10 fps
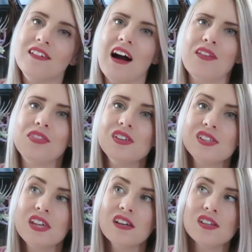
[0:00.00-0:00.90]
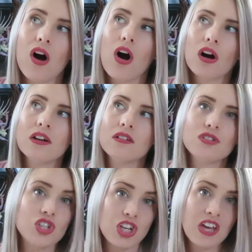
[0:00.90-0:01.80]
yeah, these things aren't
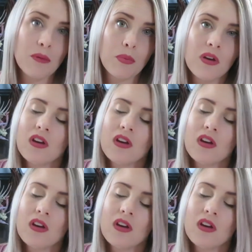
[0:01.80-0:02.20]
cheap.